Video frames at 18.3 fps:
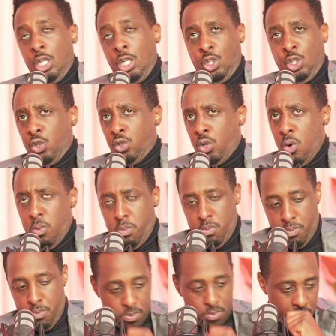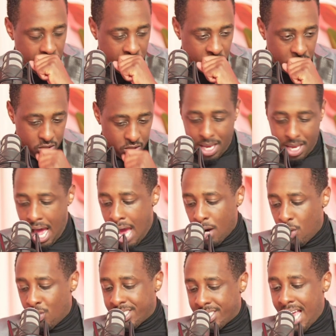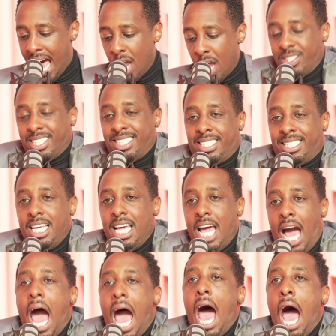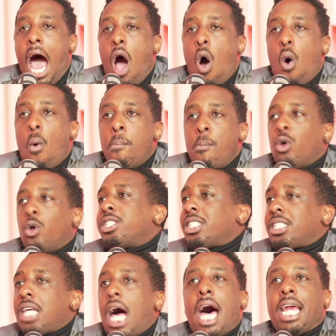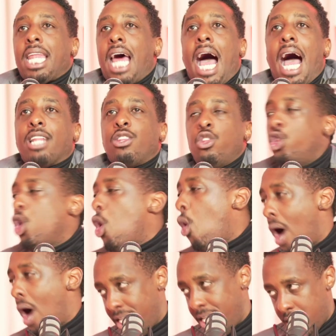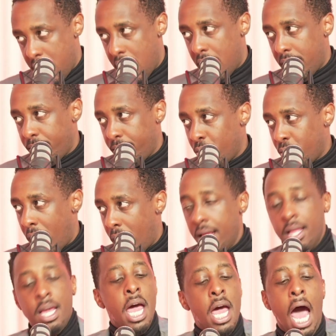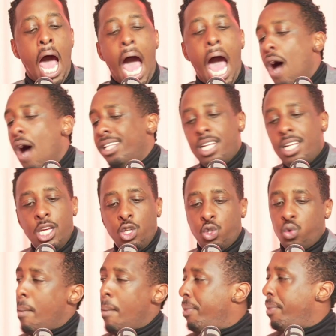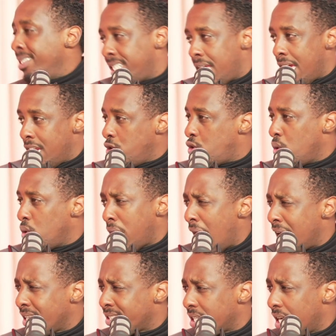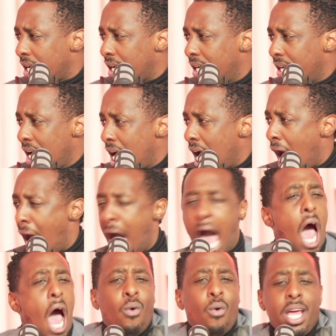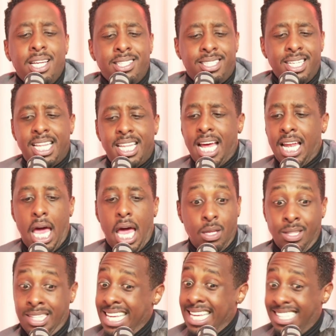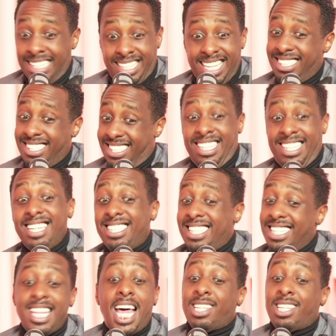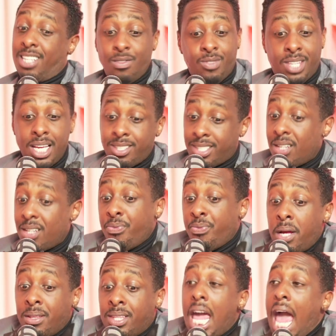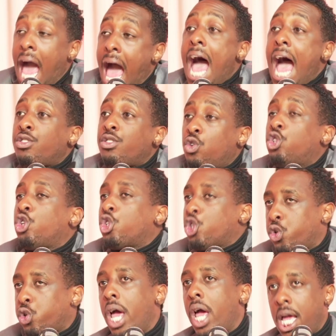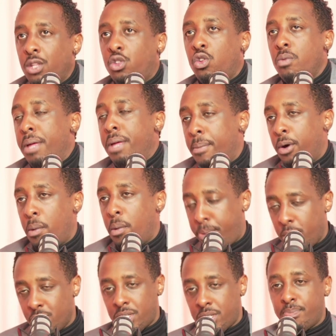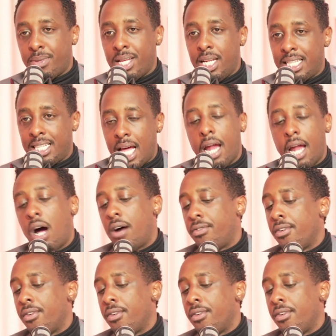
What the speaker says: So, excuse me, I don't see how Mossad had no idea, right? How did these weapons get into Gaza? How is it that like this is not this? They had to train to be able to pull something like that off.